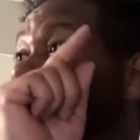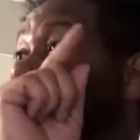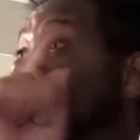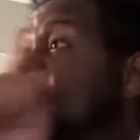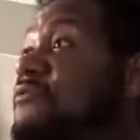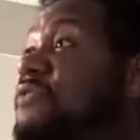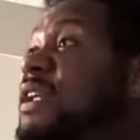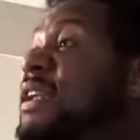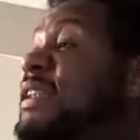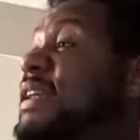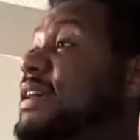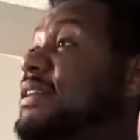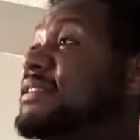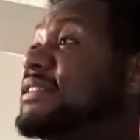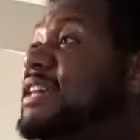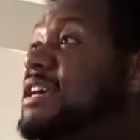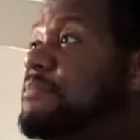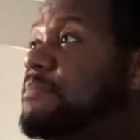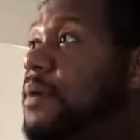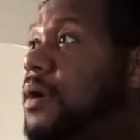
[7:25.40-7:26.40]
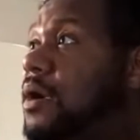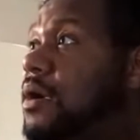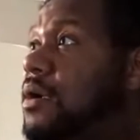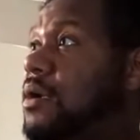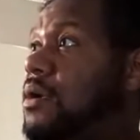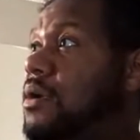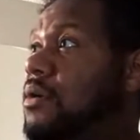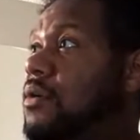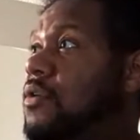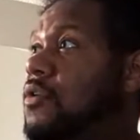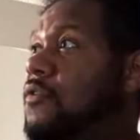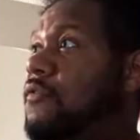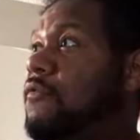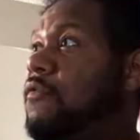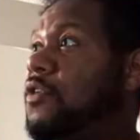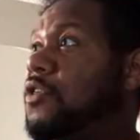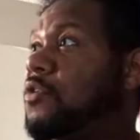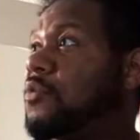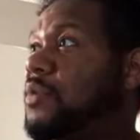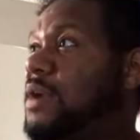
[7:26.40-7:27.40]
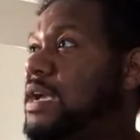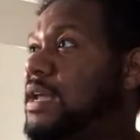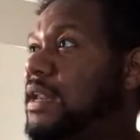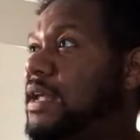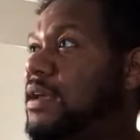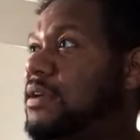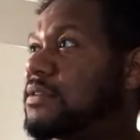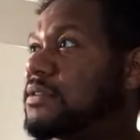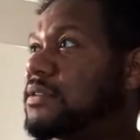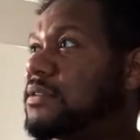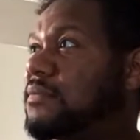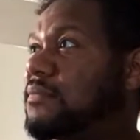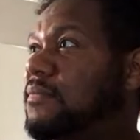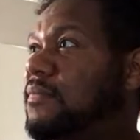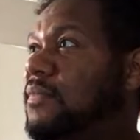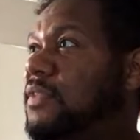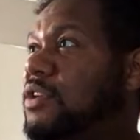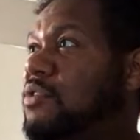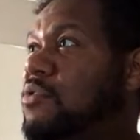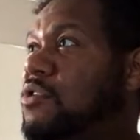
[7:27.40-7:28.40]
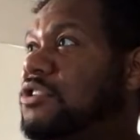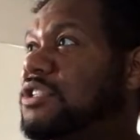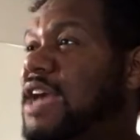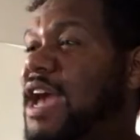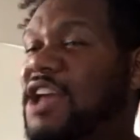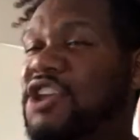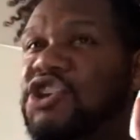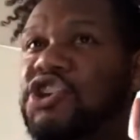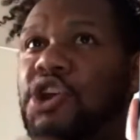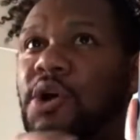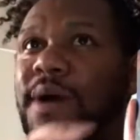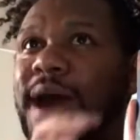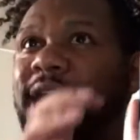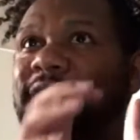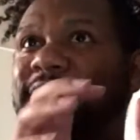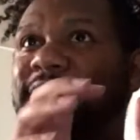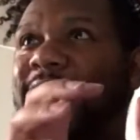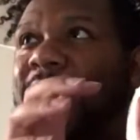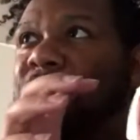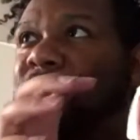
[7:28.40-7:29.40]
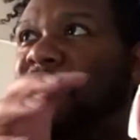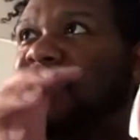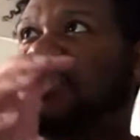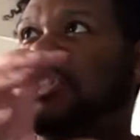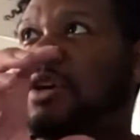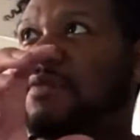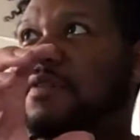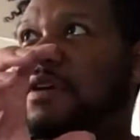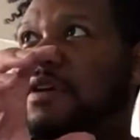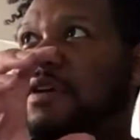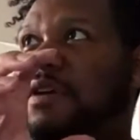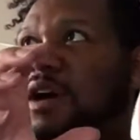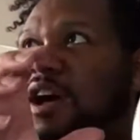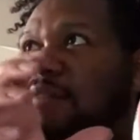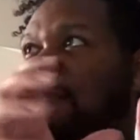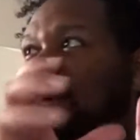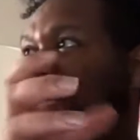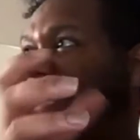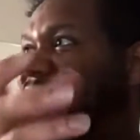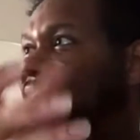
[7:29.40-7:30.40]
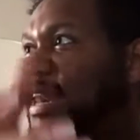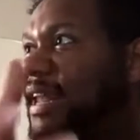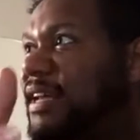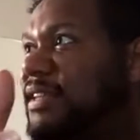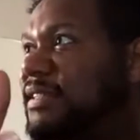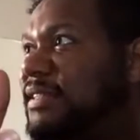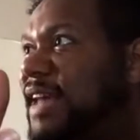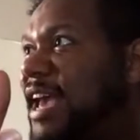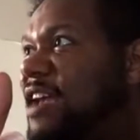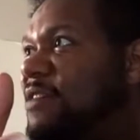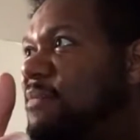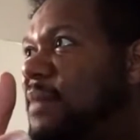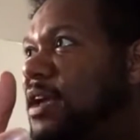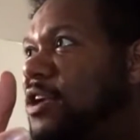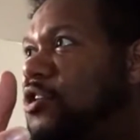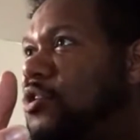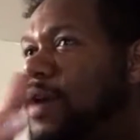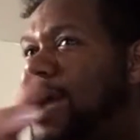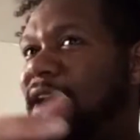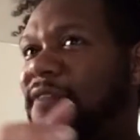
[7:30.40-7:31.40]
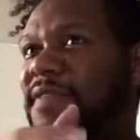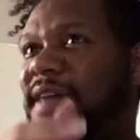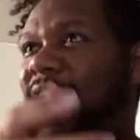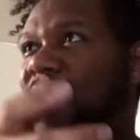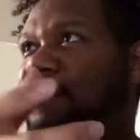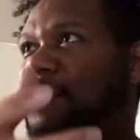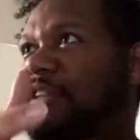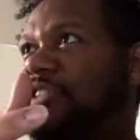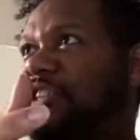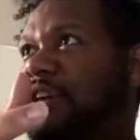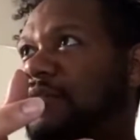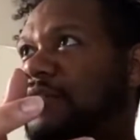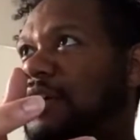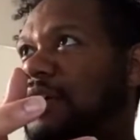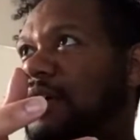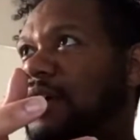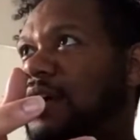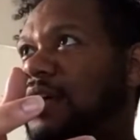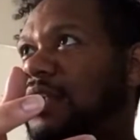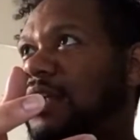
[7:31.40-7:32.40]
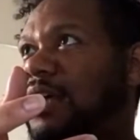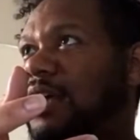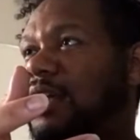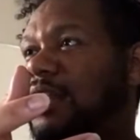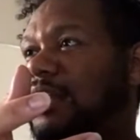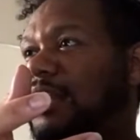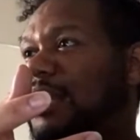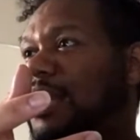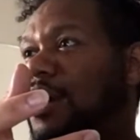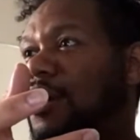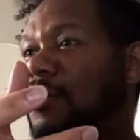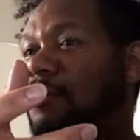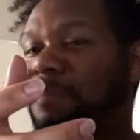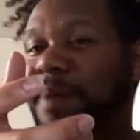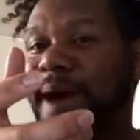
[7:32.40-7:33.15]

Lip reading: you're having to dig deeper for the readings. You understand, and you don't have that much of a beginning statement. You don't have that much of a